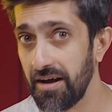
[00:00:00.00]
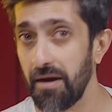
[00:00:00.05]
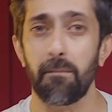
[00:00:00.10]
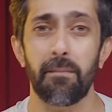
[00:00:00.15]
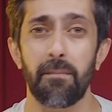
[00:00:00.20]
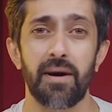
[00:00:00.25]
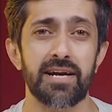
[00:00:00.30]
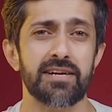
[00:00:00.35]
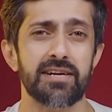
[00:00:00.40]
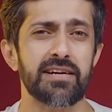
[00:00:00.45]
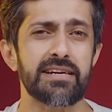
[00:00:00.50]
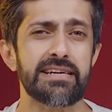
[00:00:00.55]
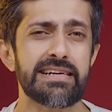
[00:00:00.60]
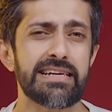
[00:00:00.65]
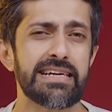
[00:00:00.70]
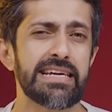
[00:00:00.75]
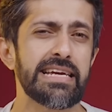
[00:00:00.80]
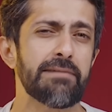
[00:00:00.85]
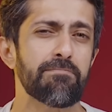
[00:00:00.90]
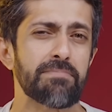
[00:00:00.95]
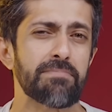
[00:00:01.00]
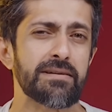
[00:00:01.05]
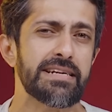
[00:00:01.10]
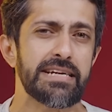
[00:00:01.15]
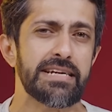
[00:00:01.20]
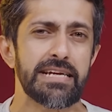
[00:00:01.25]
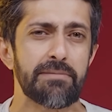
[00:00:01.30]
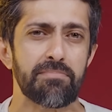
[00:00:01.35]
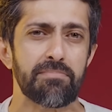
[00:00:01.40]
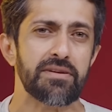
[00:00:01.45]
but at a deep,
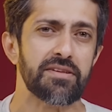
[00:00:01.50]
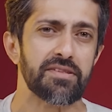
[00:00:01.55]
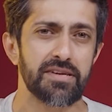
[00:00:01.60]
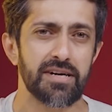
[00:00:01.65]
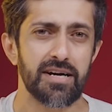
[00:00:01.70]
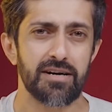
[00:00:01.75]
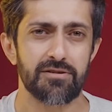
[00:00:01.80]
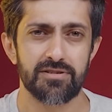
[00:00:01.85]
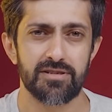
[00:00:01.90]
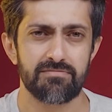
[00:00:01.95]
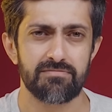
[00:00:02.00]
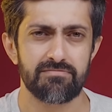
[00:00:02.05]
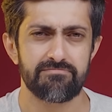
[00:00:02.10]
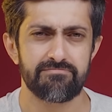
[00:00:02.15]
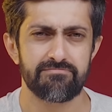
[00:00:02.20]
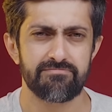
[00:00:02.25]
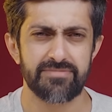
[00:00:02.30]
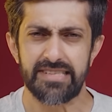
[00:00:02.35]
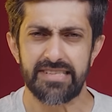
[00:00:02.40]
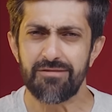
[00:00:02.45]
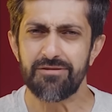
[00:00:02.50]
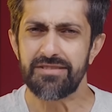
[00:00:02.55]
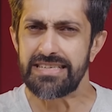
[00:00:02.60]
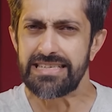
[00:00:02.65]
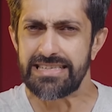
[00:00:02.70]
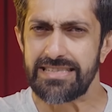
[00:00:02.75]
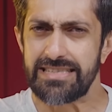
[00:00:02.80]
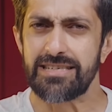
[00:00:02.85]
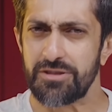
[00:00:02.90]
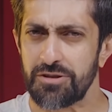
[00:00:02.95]
deep discount. Sounds a
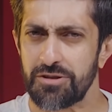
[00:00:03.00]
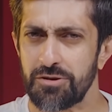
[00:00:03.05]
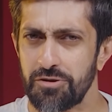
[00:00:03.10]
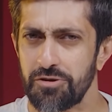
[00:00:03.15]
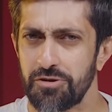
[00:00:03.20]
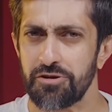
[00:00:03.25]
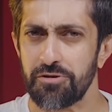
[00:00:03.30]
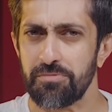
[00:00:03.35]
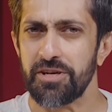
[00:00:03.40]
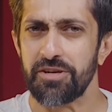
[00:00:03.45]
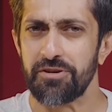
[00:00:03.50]
little too good to be